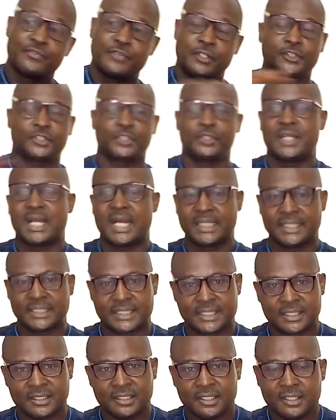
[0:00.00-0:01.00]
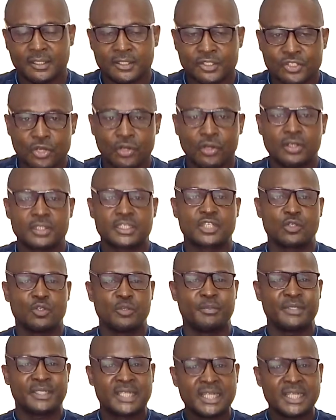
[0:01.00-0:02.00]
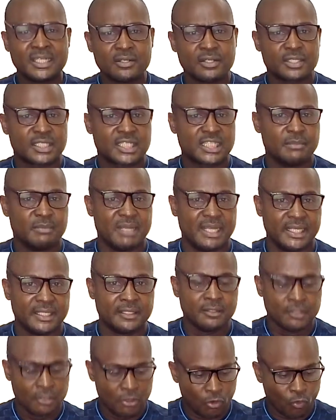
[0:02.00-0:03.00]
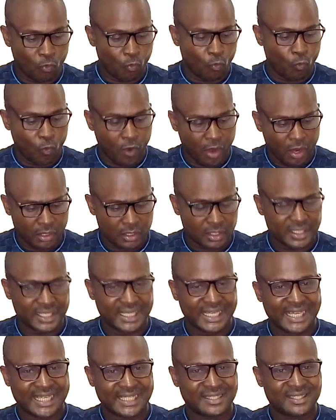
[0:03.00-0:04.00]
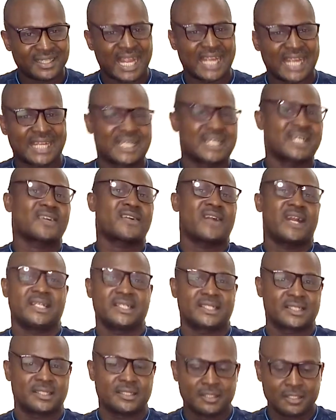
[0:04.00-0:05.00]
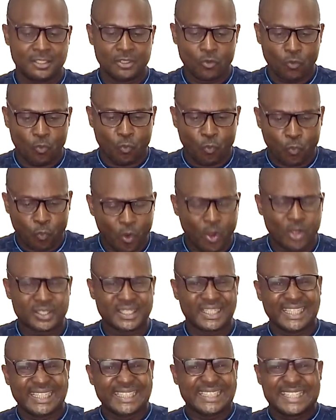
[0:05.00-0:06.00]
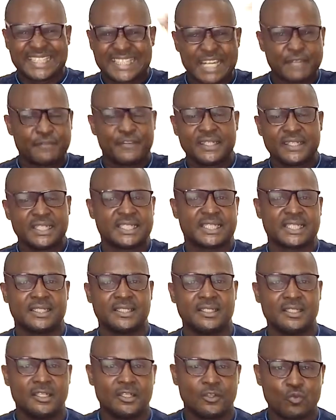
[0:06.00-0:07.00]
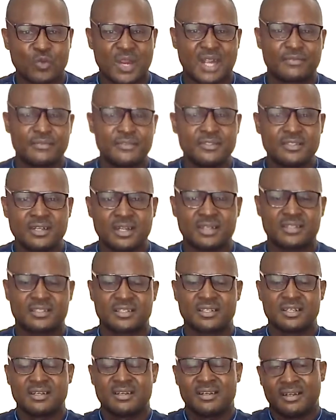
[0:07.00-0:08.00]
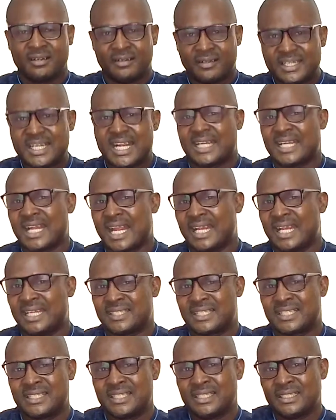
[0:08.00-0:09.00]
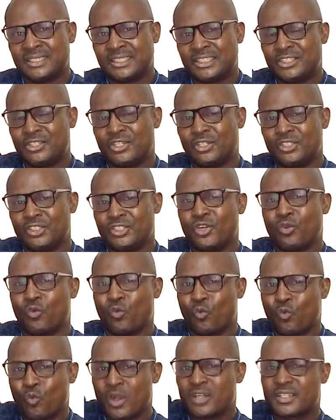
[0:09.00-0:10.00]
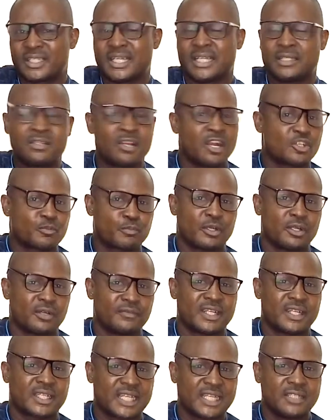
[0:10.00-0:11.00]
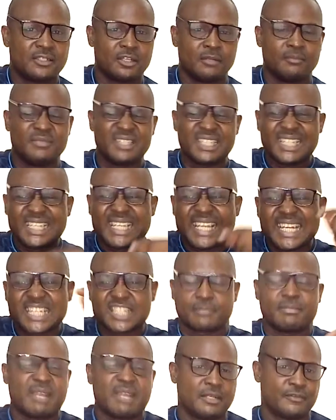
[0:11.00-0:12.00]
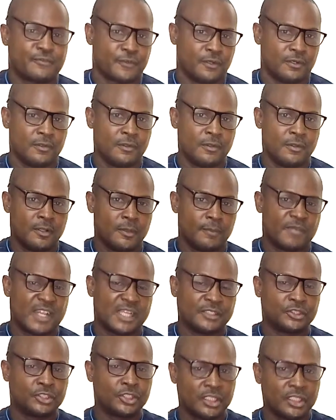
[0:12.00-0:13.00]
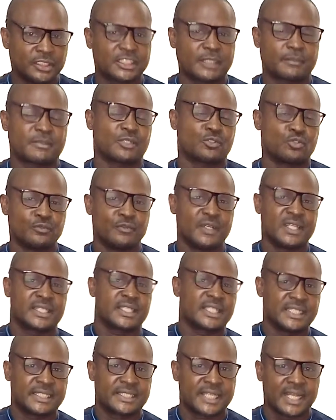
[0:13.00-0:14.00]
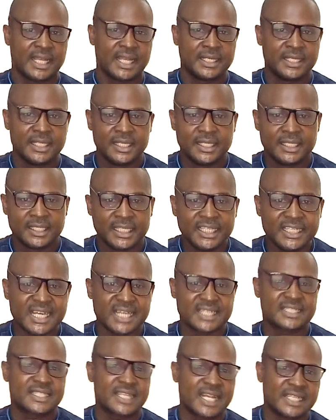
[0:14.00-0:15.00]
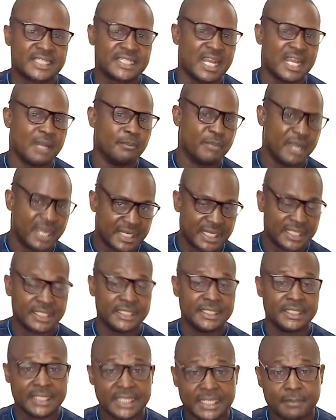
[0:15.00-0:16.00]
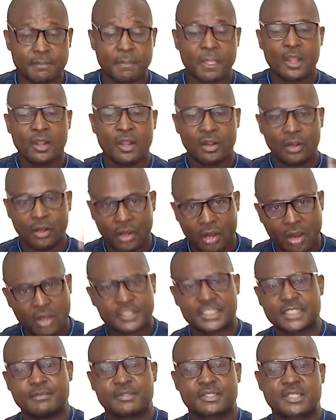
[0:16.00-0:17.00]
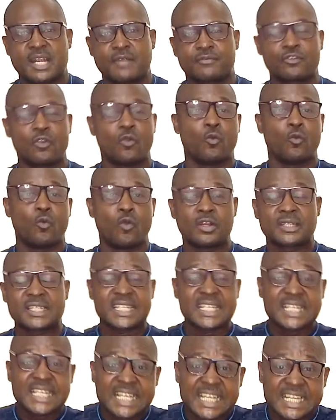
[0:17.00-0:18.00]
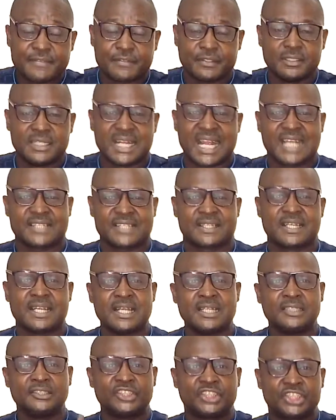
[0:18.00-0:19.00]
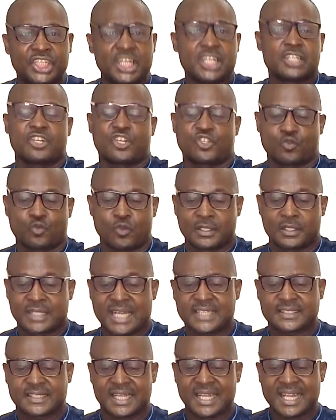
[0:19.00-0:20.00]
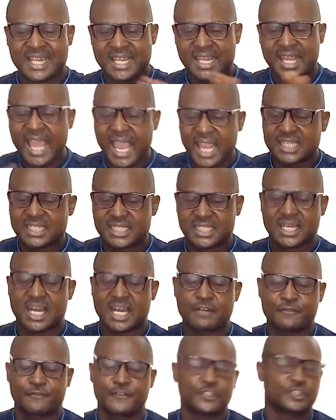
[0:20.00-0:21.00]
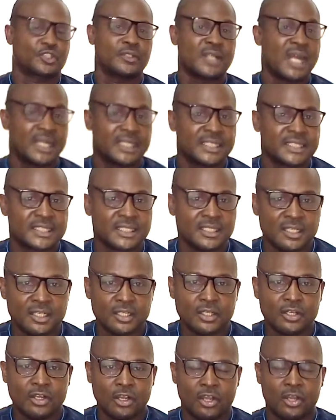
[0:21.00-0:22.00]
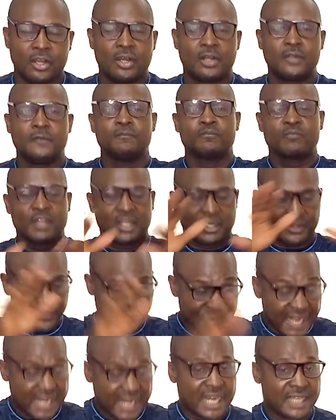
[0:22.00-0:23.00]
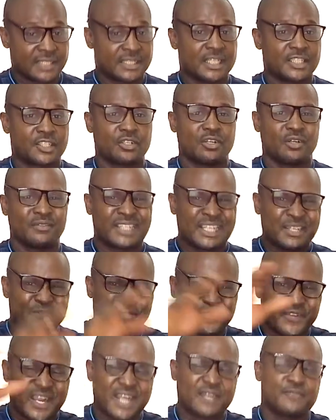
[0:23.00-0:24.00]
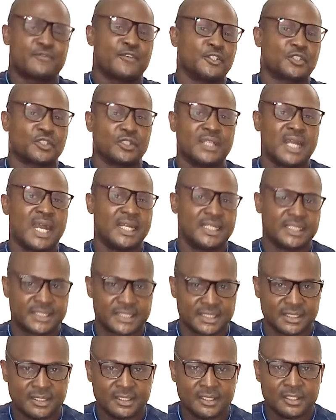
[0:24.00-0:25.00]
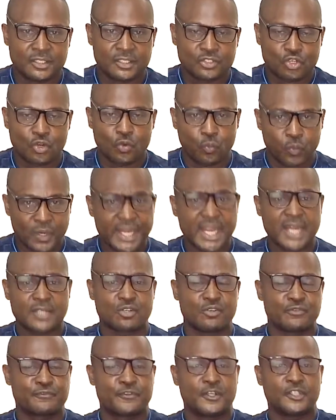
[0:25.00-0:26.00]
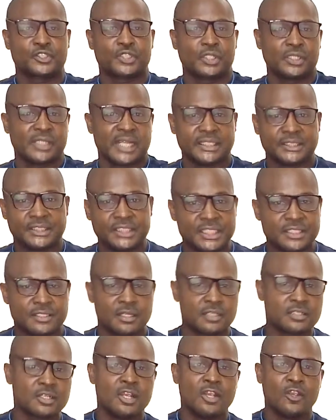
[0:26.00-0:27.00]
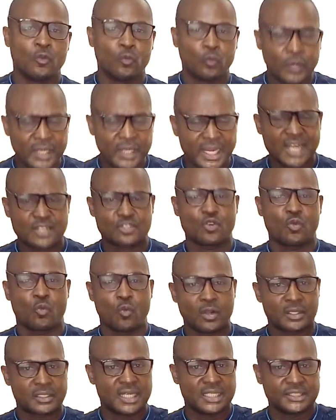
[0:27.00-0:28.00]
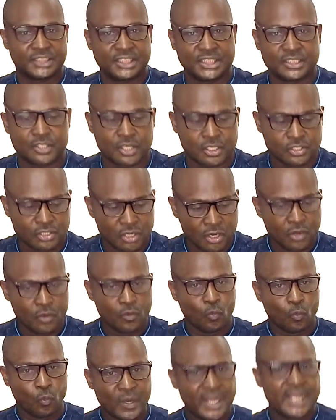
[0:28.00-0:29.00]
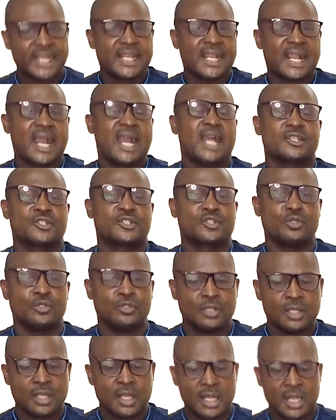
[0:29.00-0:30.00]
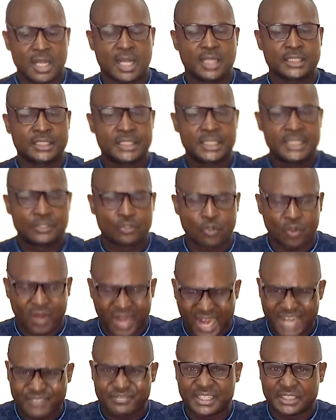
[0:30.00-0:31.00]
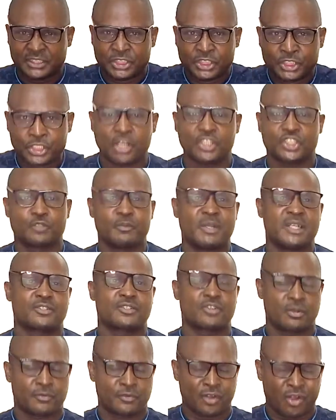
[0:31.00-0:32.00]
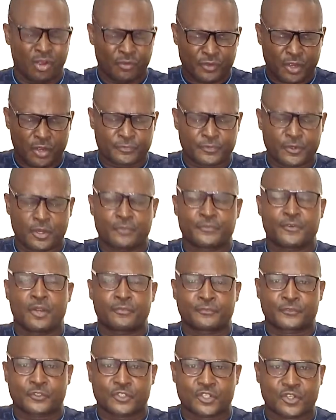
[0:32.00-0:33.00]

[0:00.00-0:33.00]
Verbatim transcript: functionality. So until we begin see men walk like Christ, walk in divinity. We have not realized, you know, you know what the gospel of the kingdom is meant for. Now John chapter 2 verse 6 said, He that said he abided in him ought himself to walk even as Jesus walked. That's the exact functionality or realization of divine functionality. So we are to function like Jesus. We are to walk like Jesus. We are to um, to have the judgment of, of, of, of